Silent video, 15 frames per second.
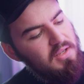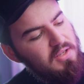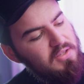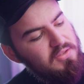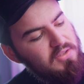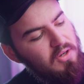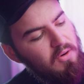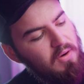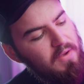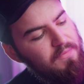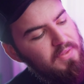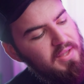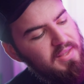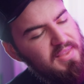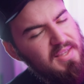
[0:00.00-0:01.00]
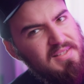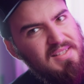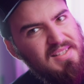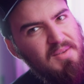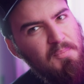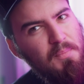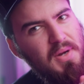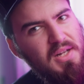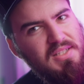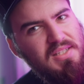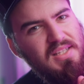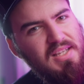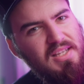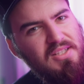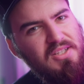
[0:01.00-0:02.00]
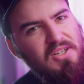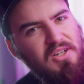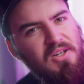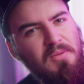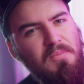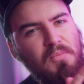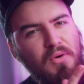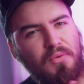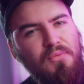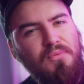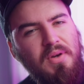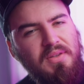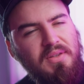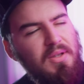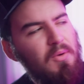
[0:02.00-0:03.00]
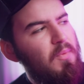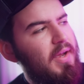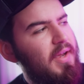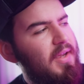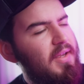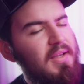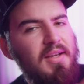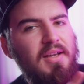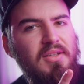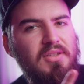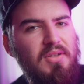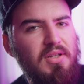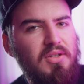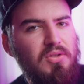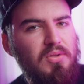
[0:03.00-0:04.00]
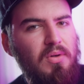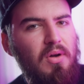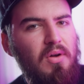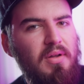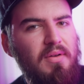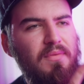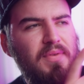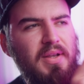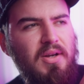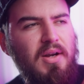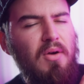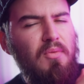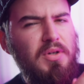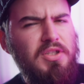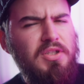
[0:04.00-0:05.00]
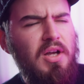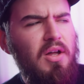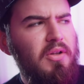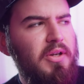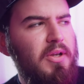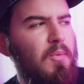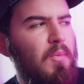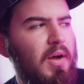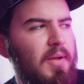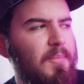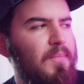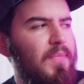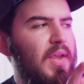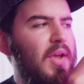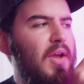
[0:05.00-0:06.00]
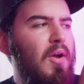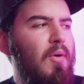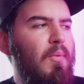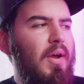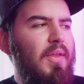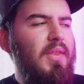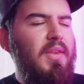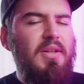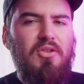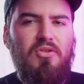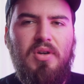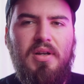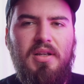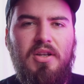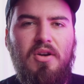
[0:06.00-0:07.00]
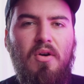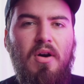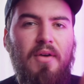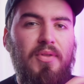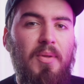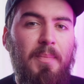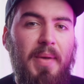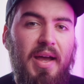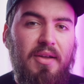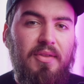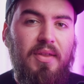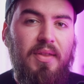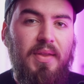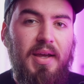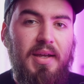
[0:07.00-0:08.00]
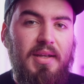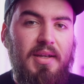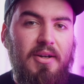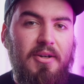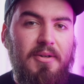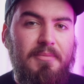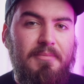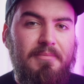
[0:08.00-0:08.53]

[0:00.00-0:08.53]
So I feel like this is a much easier, more friendly way to control and figure out which color you want, rather than trying to go off the back of the light here.